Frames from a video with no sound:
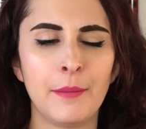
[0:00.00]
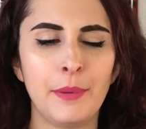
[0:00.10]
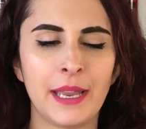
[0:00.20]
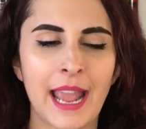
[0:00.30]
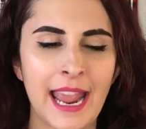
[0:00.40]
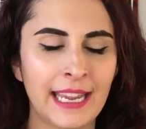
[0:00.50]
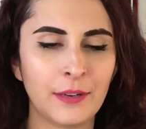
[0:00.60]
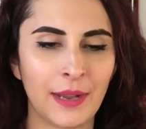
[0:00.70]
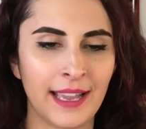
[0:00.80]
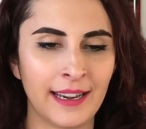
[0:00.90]
But
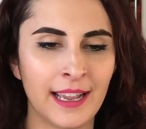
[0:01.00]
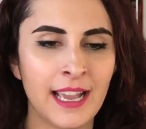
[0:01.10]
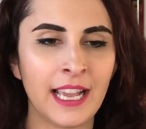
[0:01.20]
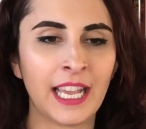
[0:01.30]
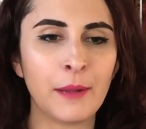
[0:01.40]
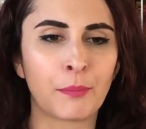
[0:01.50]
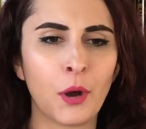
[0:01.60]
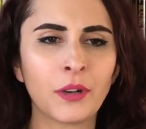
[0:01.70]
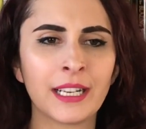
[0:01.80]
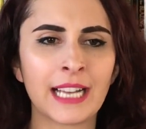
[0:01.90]
Aeduan, he
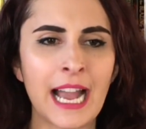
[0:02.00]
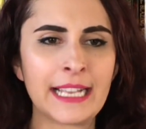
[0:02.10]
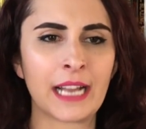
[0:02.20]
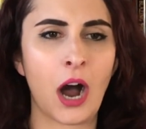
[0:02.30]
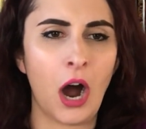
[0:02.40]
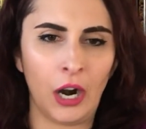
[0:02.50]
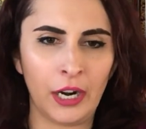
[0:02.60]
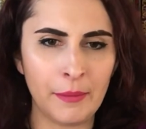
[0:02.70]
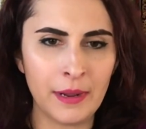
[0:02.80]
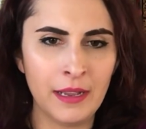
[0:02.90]
broke a guy's
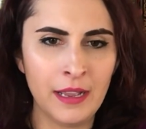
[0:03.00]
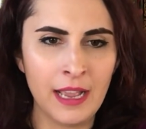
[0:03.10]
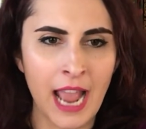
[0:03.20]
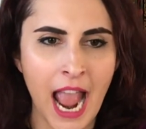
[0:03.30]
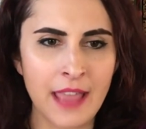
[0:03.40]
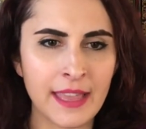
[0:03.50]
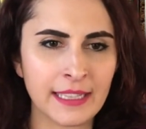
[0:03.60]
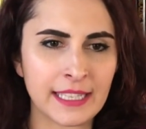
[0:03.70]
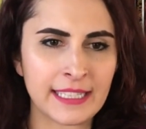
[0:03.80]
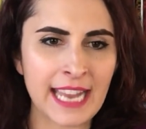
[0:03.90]
arm and
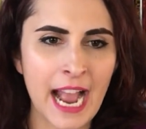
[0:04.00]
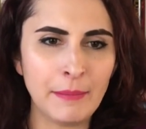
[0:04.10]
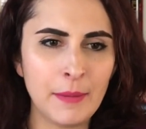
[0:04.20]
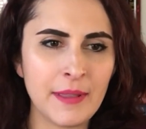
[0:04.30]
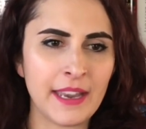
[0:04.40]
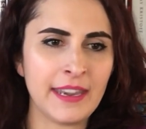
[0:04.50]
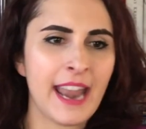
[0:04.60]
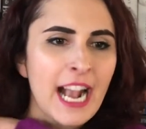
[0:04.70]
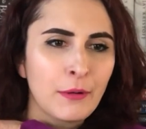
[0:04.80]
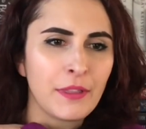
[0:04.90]
then stabbed him in the
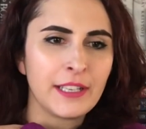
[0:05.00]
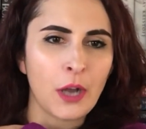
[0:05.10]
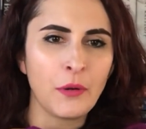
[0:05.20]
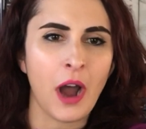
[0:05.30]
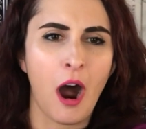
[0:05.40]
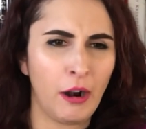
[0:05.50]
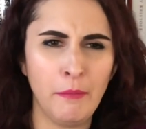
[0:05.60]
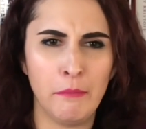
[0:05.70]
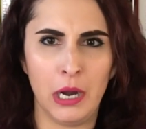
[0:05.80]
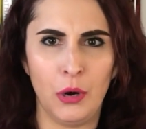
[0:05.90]
neck with his own
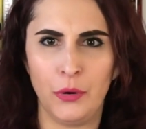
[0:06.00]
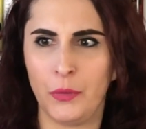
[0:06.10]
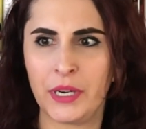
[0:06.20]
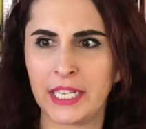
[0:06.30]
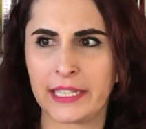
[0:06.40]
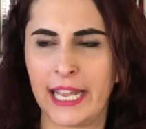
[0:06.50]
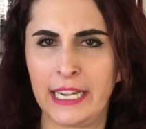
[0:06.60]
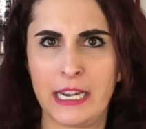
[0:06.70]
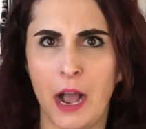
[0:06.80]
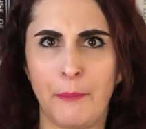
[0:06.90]
arm bone, which is
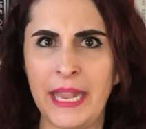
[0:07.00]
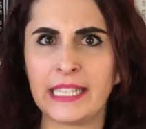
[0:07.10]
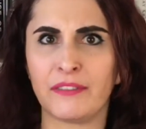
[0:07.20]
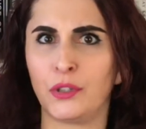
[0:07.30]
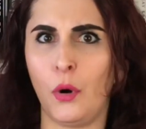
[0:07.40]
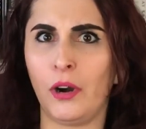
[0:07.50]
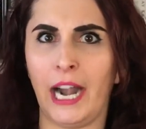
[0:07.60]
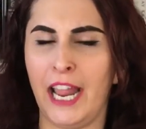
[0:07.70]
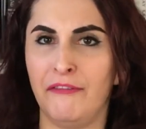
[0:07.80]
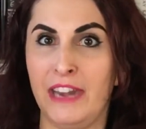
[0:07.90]
like a piece of
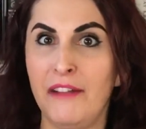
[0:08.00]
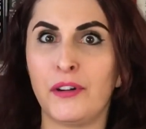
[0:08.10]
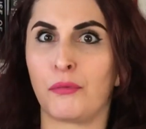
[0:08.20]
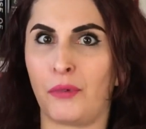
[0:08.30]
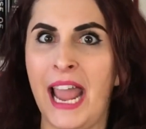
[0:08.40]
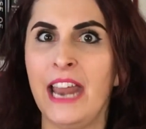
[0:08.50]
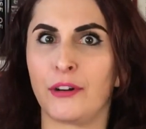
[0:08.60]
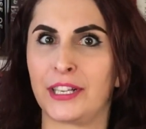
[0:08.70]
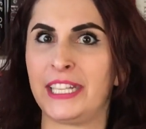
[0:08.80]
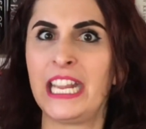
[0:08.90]
gore I have never read
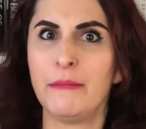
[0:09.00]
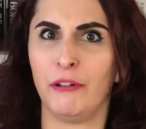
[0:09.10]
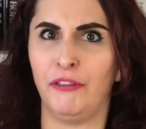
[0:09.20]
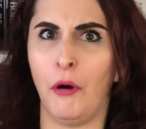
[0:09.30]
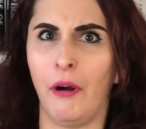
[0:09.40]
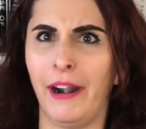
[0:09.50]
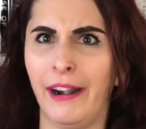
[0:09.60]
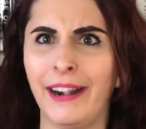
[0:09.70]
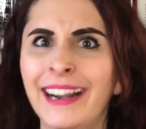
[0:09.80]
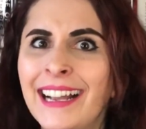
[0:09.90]
or seen
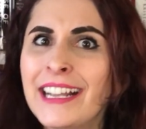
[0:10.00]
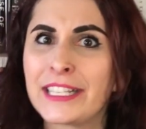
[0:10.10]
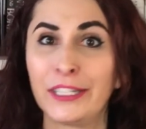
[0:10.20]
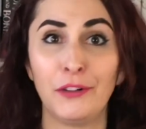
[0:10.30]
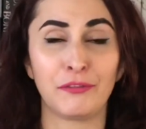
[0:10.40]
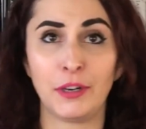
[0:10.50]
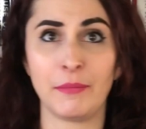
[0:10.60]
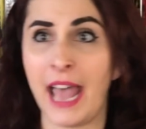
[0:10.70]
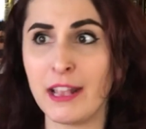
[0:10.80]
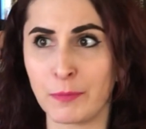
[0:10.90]
before. So
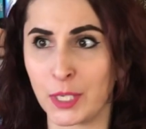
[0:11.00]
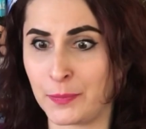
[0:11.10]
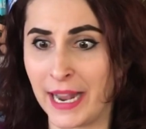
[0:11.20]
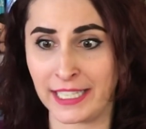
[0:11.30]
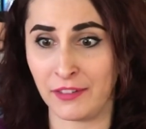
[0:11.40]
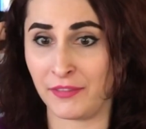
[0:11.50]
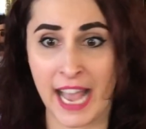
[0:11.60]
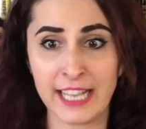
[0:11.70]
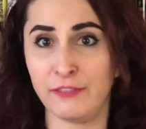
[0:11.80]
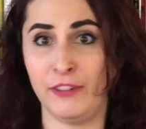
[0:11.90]
from that perspective,
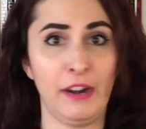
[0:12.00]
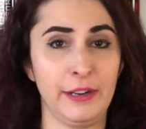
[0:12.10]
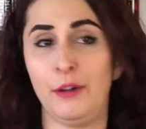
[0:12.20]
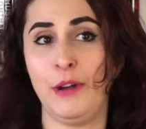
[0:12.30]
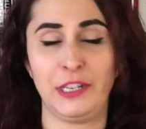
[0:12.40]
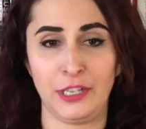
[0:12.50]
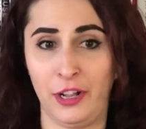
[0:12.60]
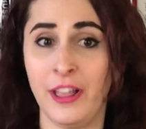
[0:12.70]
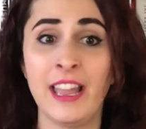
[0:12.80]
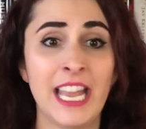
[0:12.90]
that's very
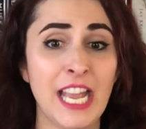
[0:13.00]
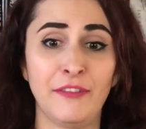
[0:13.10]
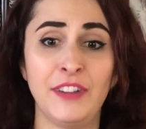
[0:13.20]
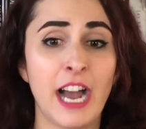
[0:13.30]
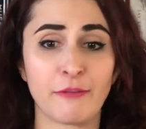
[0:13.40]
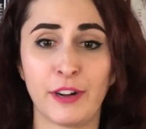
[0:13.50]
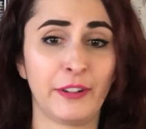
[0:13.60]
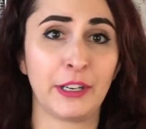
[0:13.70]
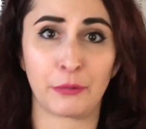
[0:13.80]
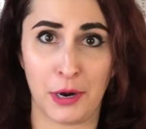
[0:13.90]
original, if not
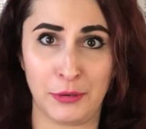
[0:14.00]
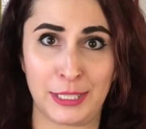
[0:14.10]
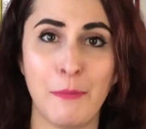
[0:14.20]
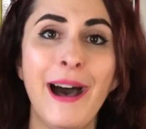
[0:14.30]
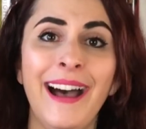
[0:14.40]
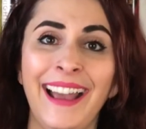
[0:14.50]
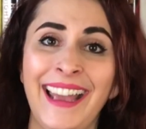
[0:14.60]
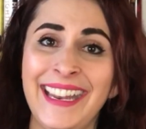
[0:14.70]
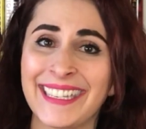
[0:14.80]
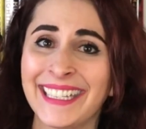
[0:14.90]
very gross.
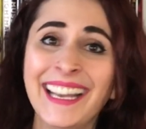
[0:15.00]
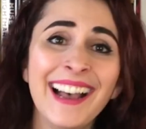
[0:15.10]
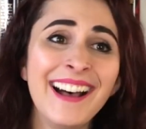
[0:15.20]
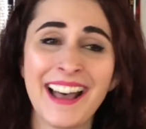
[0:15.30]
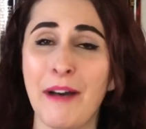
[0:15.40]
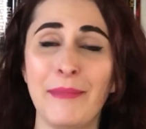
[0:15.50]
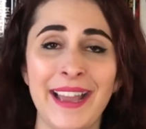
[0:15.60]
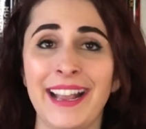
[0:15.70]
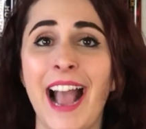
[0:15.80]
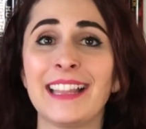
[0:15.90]
But I'm
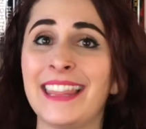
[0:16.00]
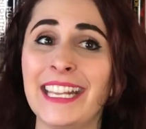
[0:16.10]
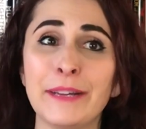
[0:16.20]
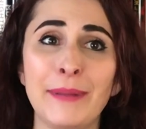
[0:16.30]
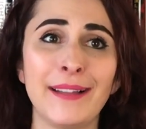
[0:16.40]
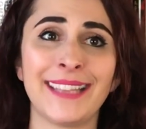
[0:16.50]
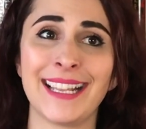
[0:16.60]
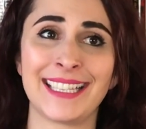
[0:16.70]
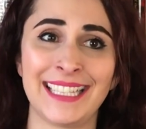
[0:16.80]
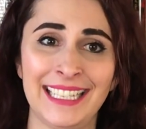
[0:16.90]
like, I think about
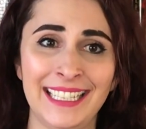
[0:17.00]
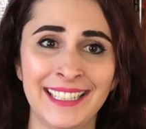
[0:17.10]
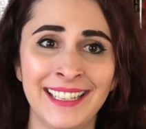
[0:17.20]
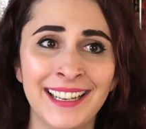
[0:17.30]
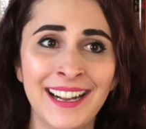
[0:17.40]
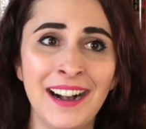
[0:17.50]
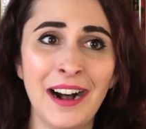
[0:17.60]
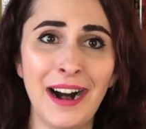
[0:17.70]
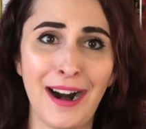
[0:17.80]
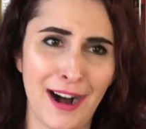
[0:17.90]
that scene
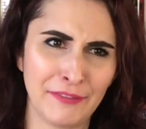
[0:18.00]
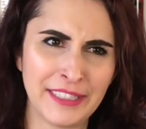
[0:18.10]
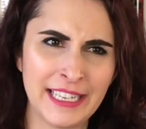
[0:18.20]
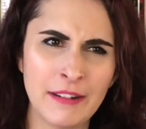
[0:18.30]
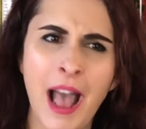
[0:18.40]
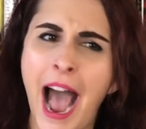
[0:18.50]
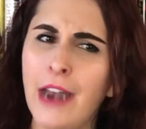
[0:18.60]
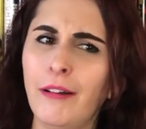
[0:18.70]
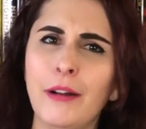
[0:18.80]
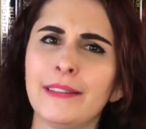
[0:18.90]
often.
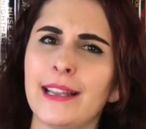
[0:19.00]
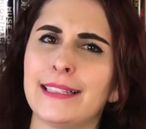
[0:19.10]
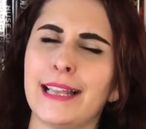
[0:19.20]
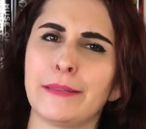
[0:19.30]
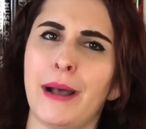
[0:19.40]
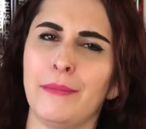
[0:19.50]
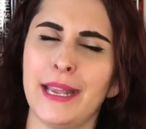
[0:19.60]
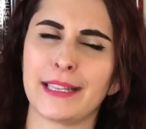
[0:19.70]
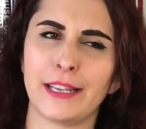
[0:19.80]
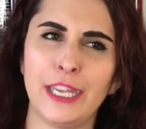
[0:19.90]
I don't know what that says about
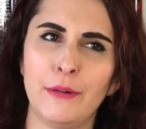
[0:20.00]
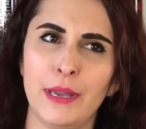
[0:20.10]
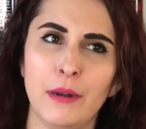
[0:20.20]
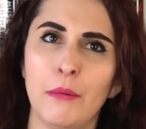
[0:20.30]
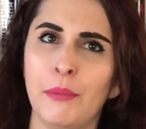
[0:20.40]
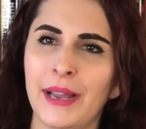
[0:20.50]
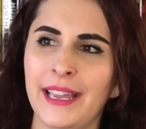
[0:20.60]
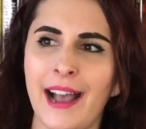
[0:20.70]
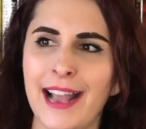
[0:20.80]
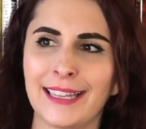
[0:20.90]
me as a human,
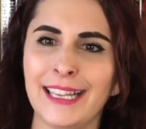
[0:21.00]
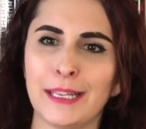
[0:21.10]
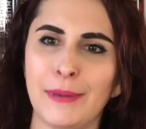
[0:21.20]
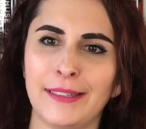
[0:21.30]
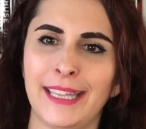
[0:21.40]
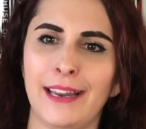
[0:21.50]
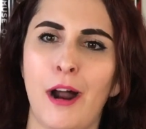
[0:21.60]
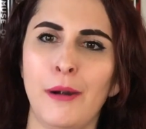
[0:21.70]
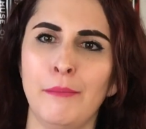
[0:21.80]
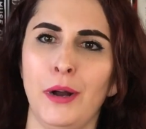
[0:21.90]
but I think about
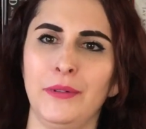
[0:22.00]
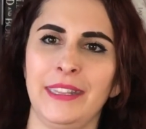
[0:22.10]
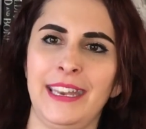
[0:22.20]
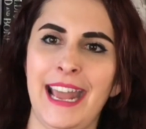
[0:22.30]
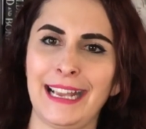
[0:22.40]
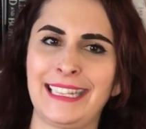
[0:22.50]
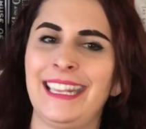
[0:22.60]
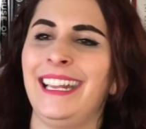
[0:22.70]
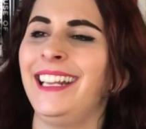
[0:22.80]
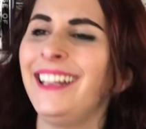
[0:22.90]
that arm bone to the neck
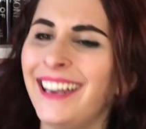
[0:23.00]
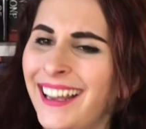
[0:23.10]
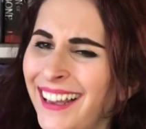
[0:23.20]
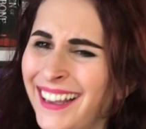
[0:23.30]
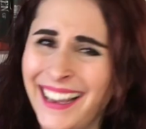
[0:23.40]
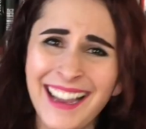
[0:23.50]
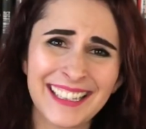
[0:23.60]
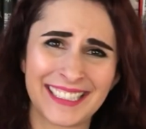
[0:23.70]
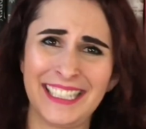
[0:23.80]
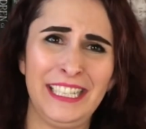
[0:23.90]
scene
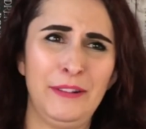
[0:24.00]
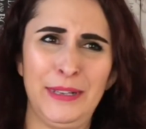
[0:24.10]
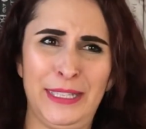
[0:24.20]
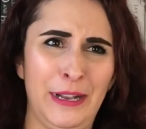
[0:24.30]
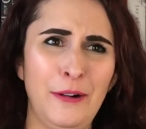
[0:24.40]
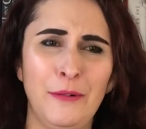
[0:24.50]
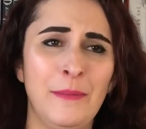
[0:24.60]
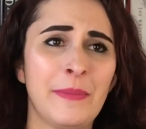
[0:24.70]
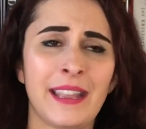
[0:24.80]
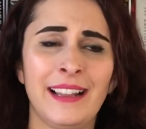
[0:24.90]
just because it was
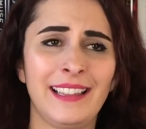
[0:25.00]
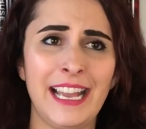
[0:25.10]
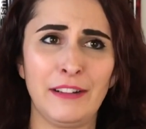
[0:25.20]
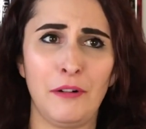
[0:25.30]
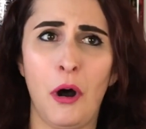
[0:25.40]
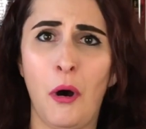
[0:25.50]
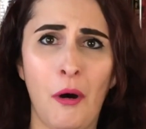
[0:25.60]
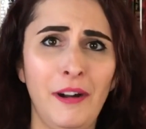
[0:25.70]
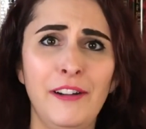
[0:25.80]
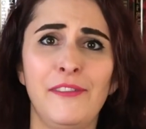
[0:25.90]
so like
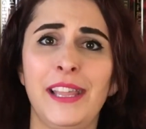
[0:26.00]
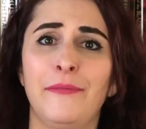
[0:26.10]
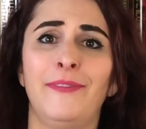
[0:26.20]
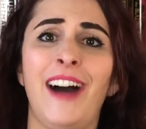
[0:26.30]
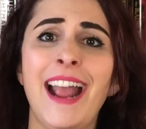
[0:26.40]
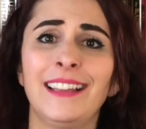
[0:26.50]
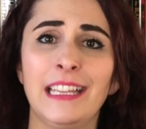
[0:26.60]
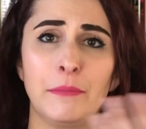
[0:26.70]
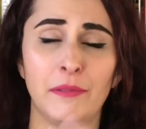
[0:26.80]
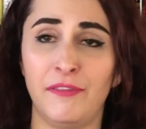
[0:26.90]
horribly
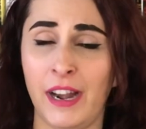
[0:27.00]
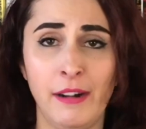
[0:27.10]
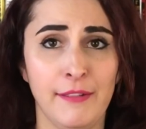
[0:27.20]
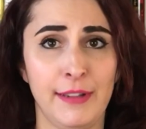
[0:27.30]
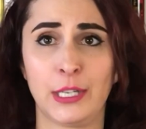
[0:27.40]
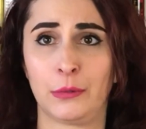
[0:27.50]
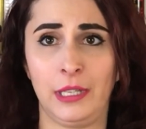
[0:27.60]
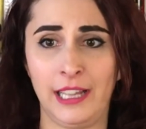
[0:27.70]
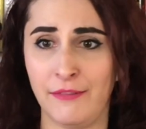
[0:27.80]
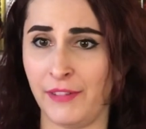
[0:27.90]
violent, but very
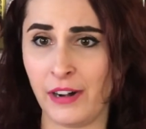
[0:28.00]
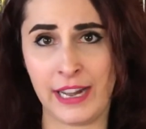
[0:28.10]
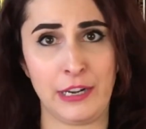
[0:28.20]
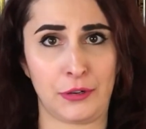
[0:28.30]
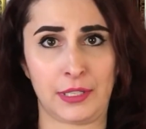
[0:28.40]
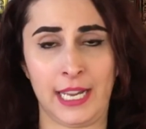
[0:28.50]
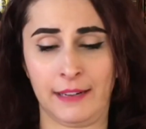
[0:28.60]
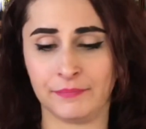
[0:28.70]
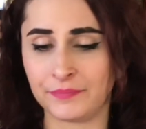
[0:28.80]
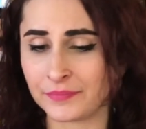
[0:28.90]
visual and very
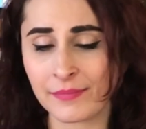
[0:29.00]
interesting.